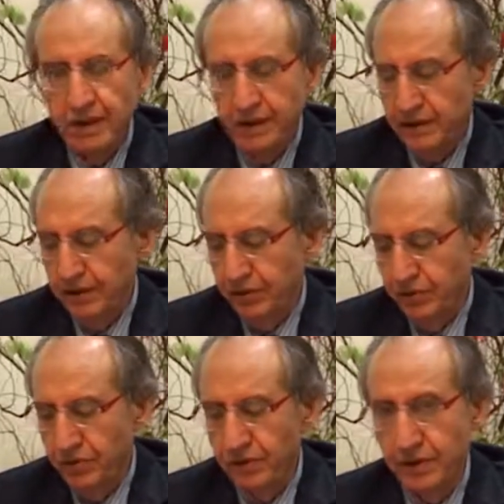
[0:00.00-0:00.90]
in the
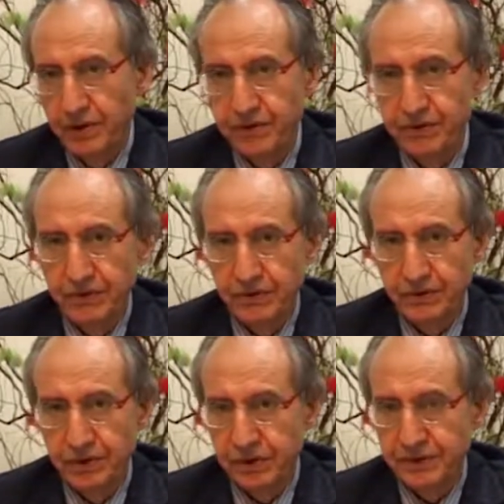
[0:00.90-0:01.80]
theory of
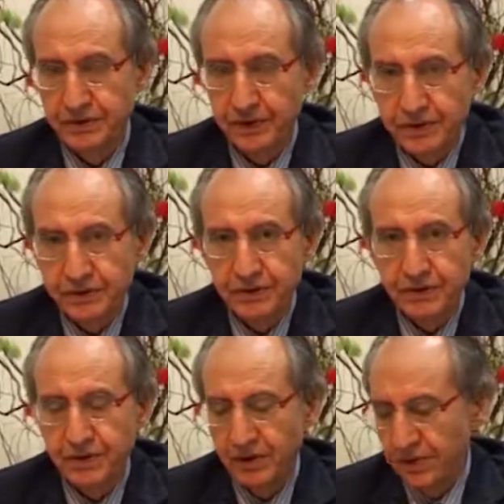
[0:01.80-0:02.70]
general
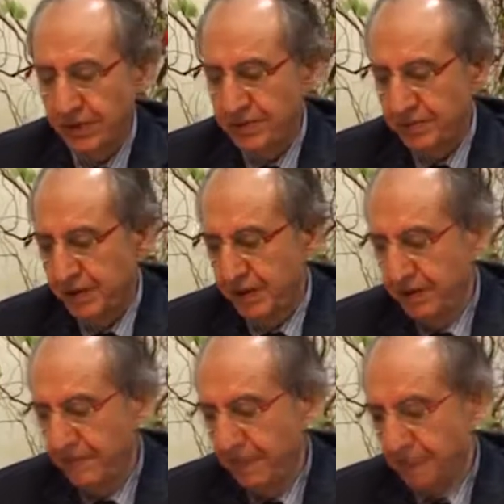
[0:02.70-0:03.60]
consensus or
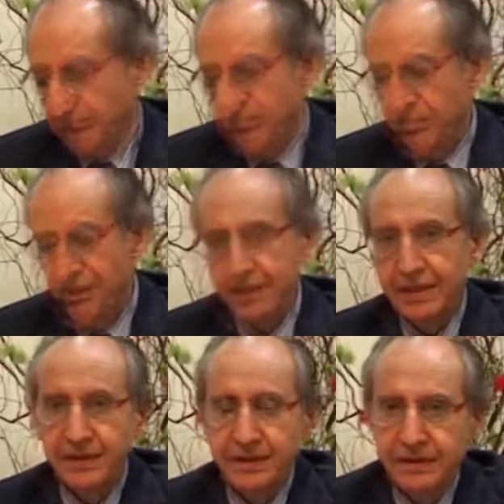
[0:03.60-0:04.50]
ijma', but
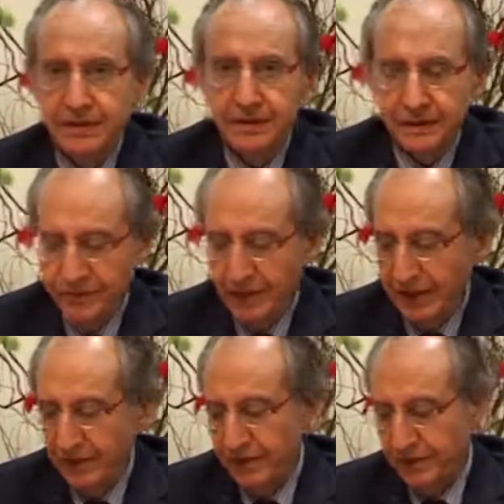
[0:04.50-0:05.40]
it is the
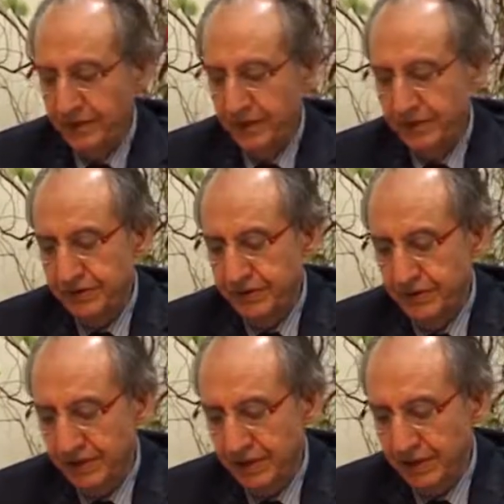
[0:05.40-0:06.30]
divine
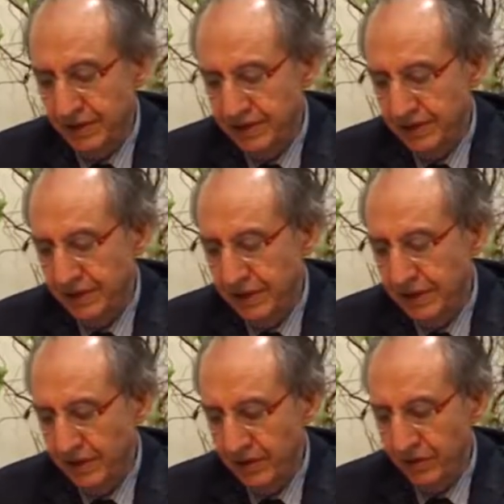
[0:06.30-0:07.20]
revelation that is the
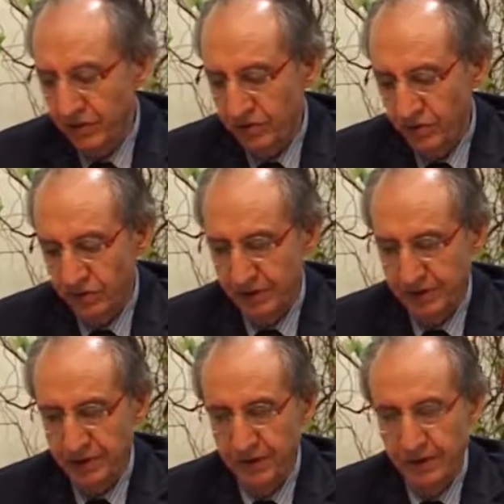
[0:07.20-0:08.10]
higher authority.